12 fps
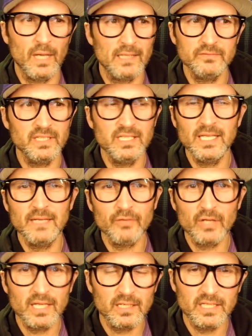I don't think he
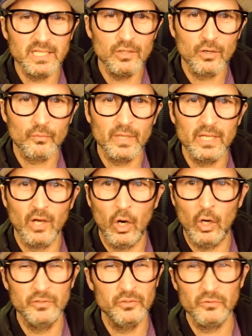ever had an ERA
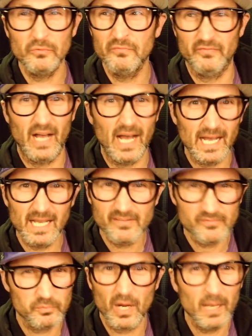under
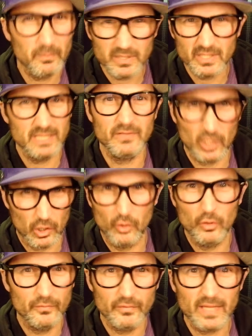5, probably even
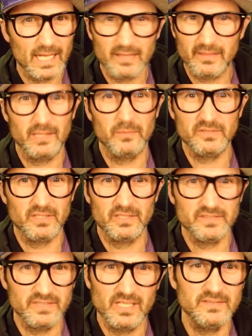over that. I think it was in
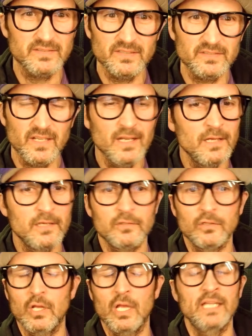the 6s.
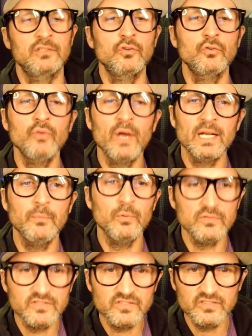
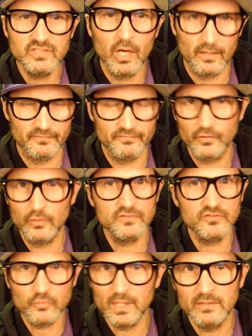Incredible stuff.
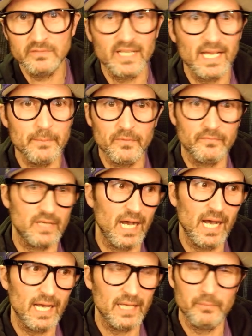First round type of
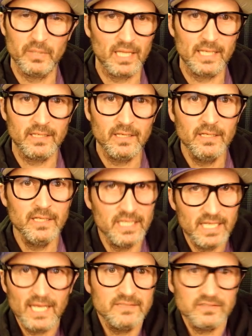guy, but like,
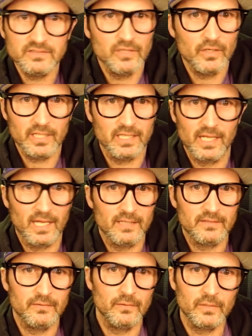he hasn't done it
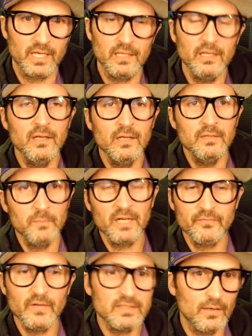yet. Okay.
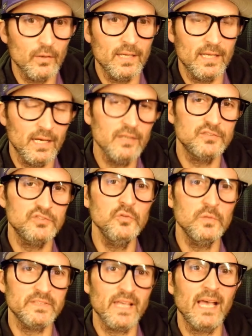Matter of fact,
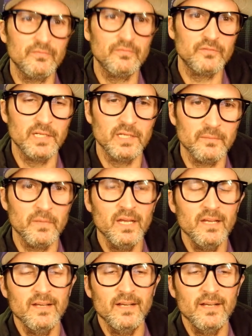LSU is after him,